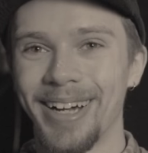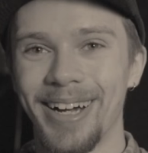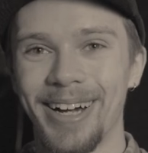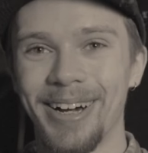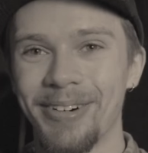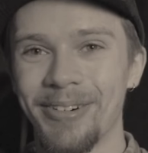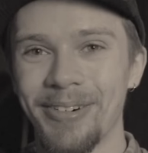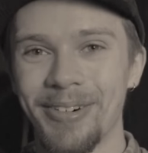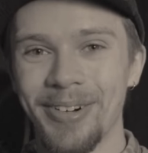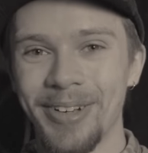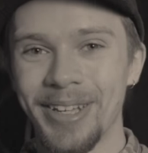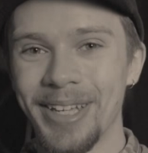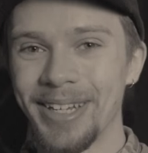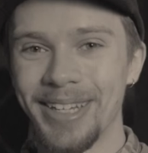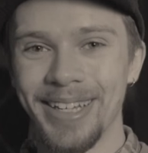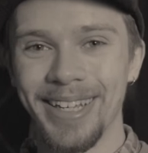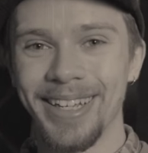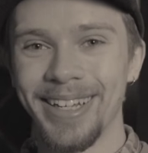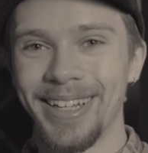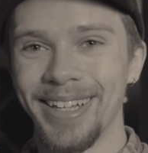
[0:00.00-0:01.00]
how he
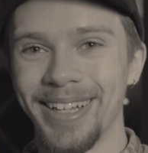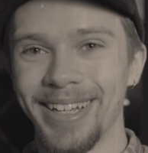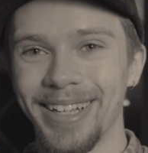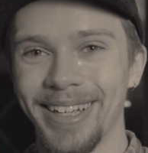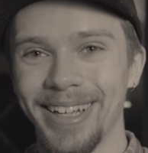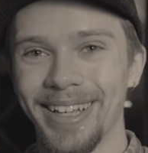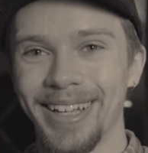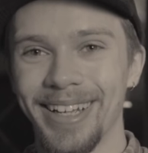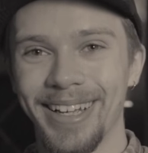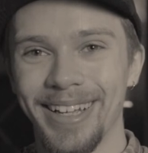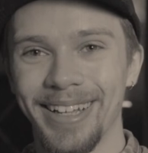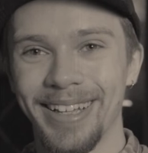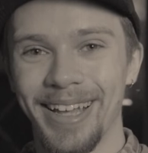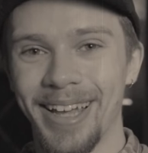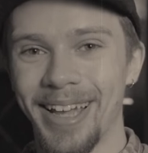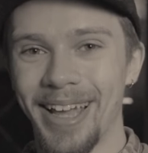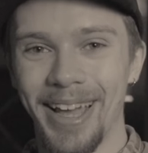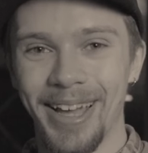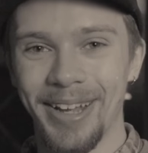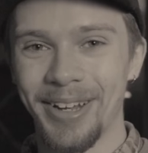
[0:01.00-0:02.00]
did
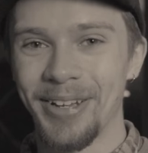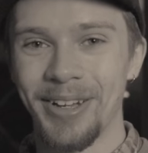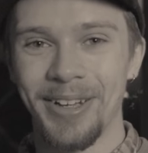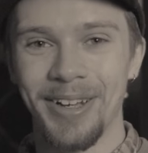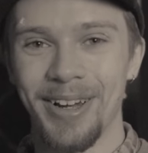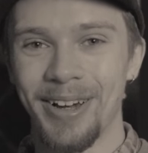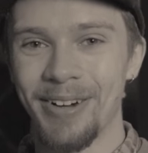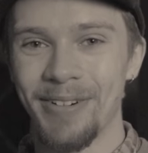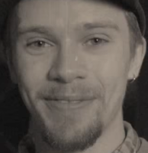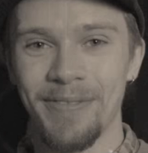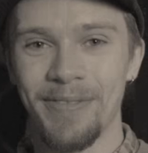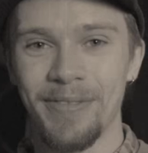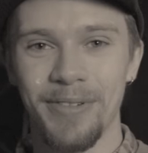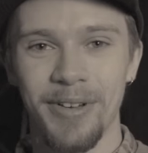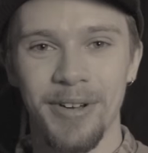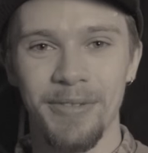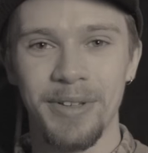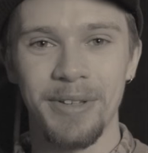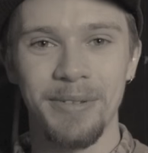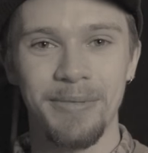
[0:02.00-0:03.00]
oh, any of,
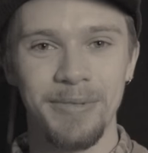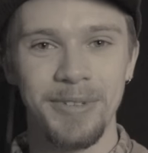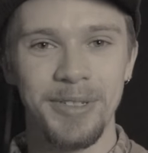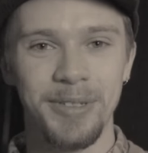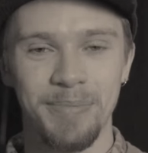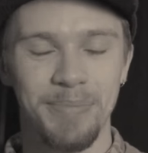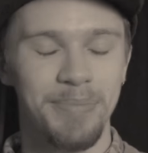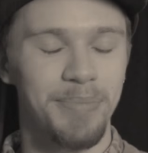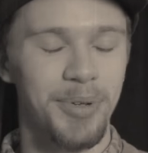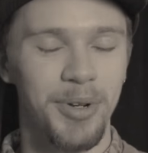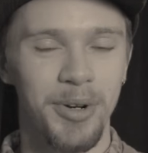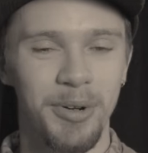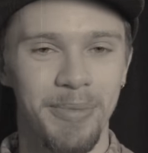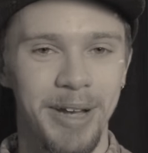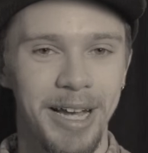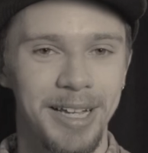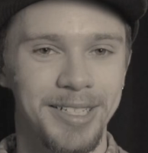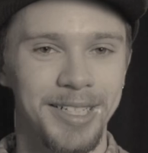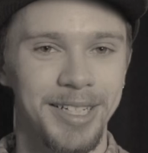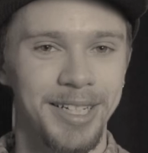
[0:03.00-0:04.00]
of it. It's pure
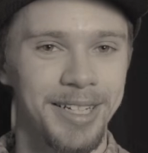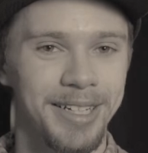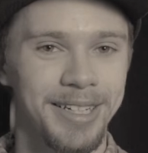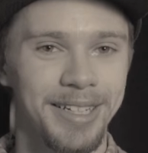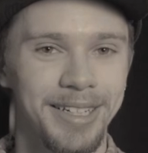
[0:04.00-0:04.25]
magic.